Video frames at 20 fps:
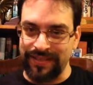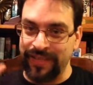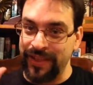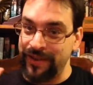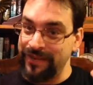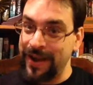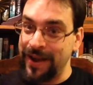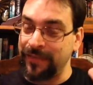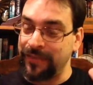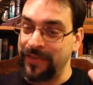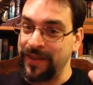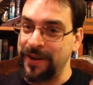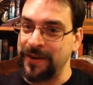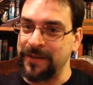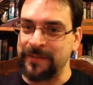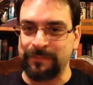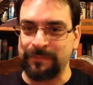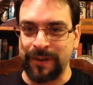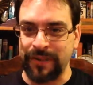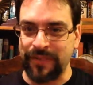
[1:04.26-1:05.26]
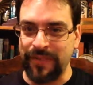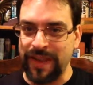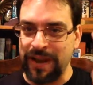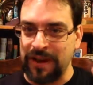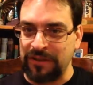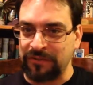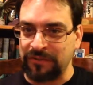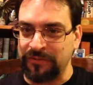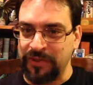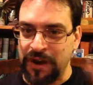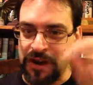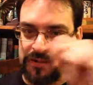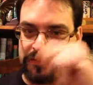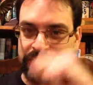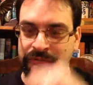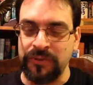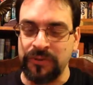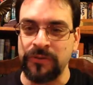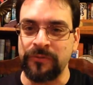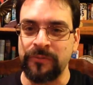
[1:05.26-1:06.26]
they're out there, but they are far and
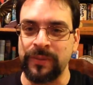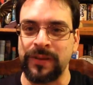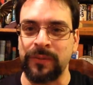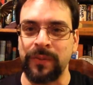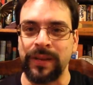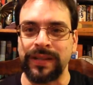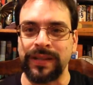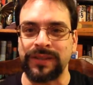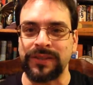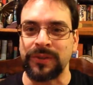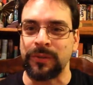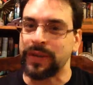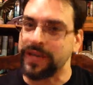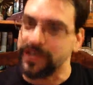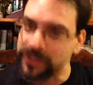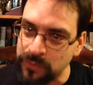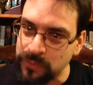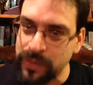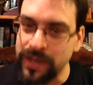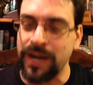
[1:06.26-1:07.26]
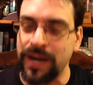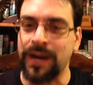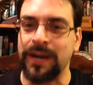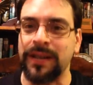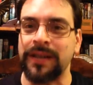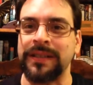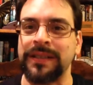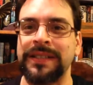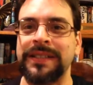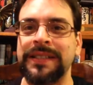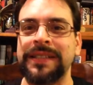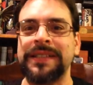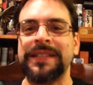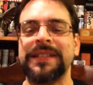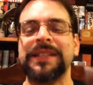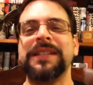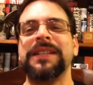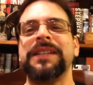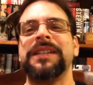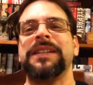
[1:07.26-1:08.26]
few between. So here we are
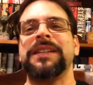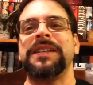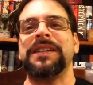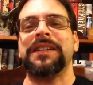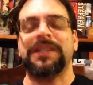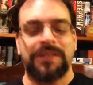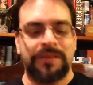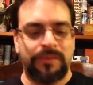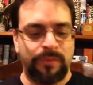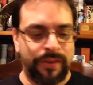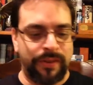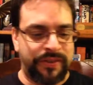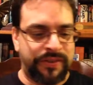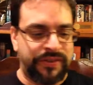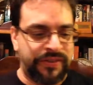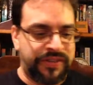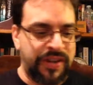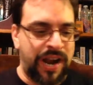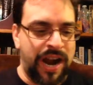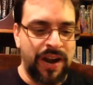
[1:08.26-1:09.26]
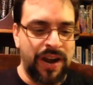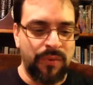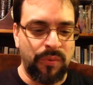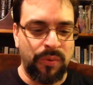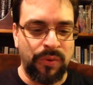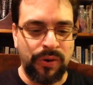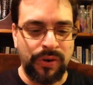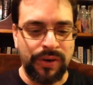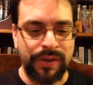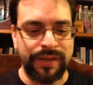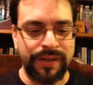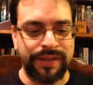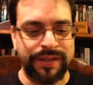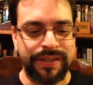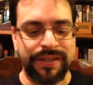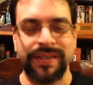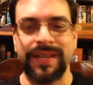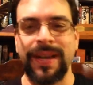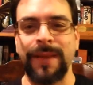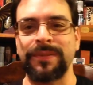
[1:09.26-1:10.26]
with Star
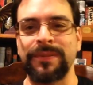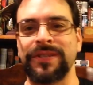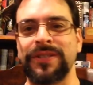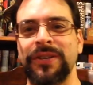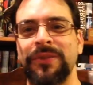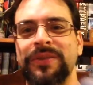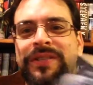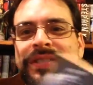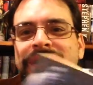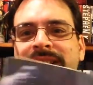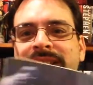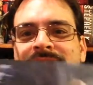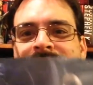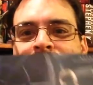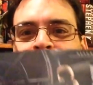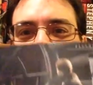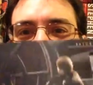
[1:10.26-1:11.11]
Wars Episode 6,